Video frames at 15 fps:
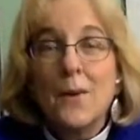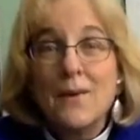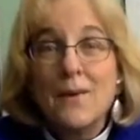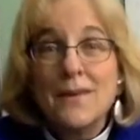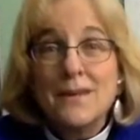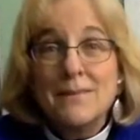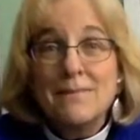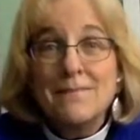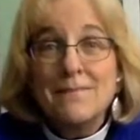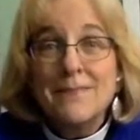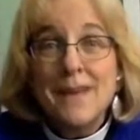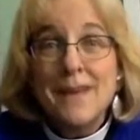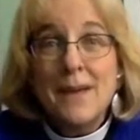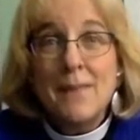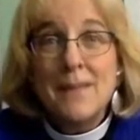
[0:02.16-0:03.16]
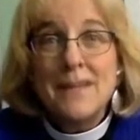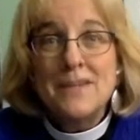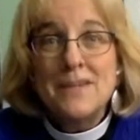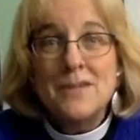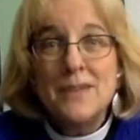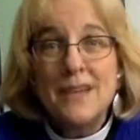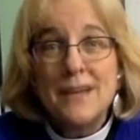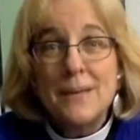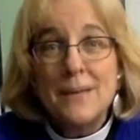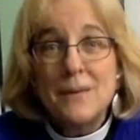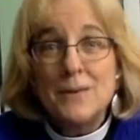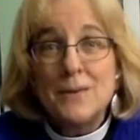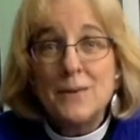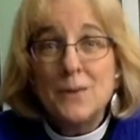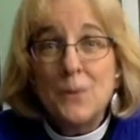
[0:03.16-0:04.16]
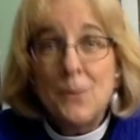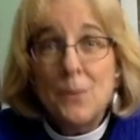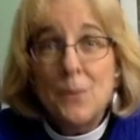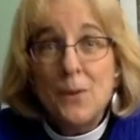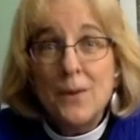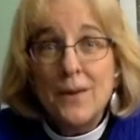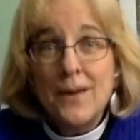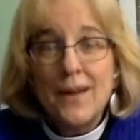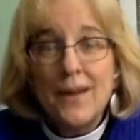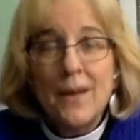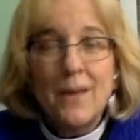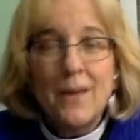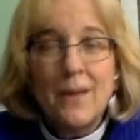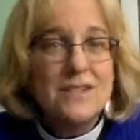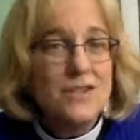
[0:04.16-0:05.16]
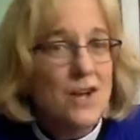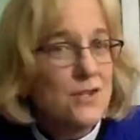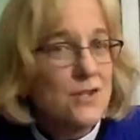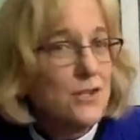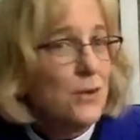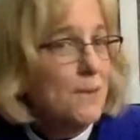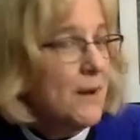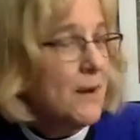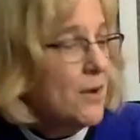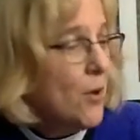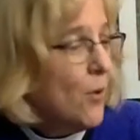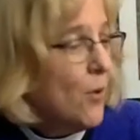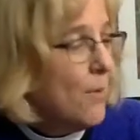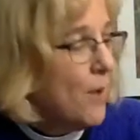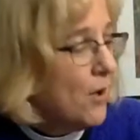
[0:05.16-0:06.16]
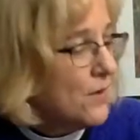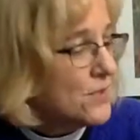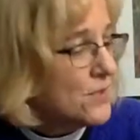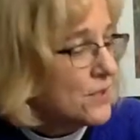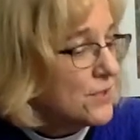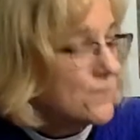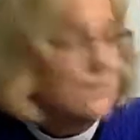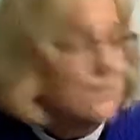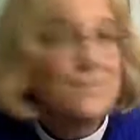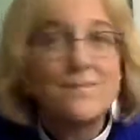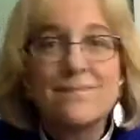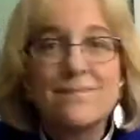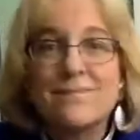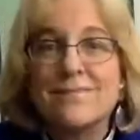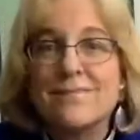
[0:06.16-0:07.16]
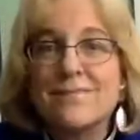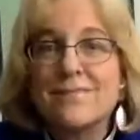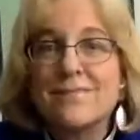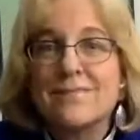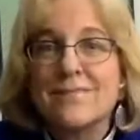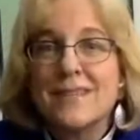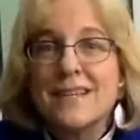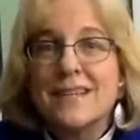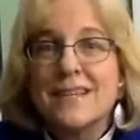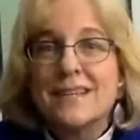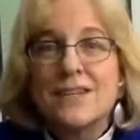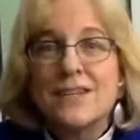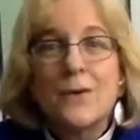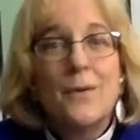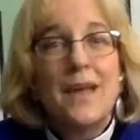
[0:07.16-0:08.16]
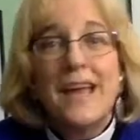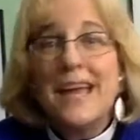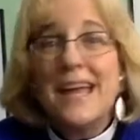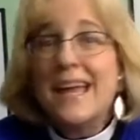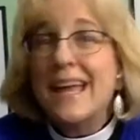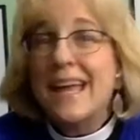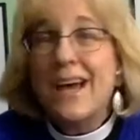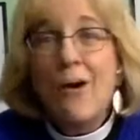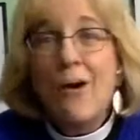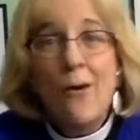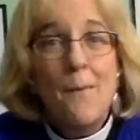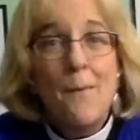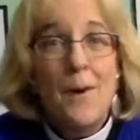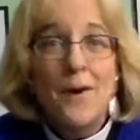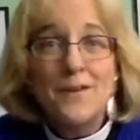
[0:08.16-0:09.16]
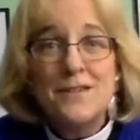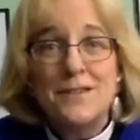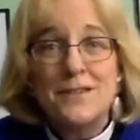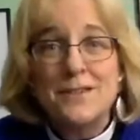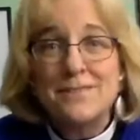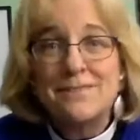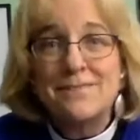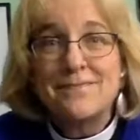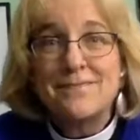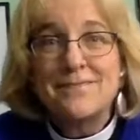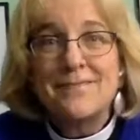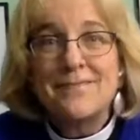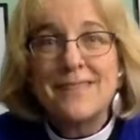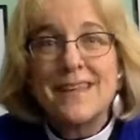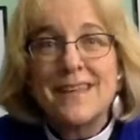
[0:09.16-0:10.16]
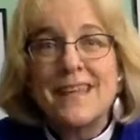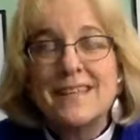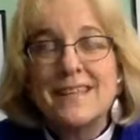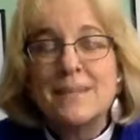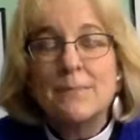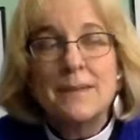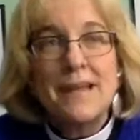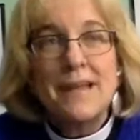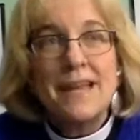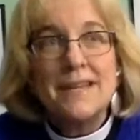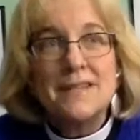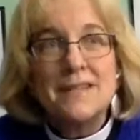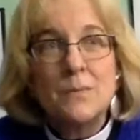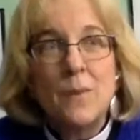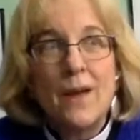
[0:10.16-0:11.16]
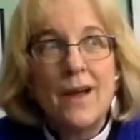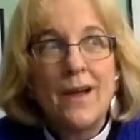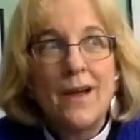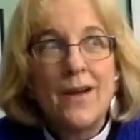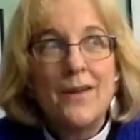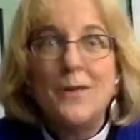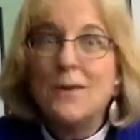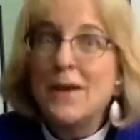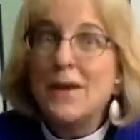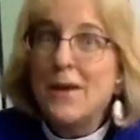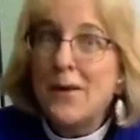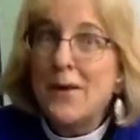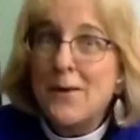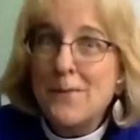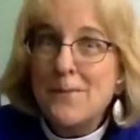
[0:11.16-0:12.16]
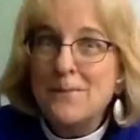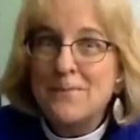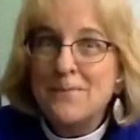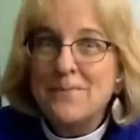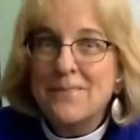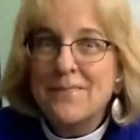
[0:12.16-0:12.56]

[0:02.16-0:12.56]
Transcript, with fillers: Welcome. I'm Pastor Connie Winter Eulberg, and I wanted to talk to you about a home altar. So, a home altar is a place where you can go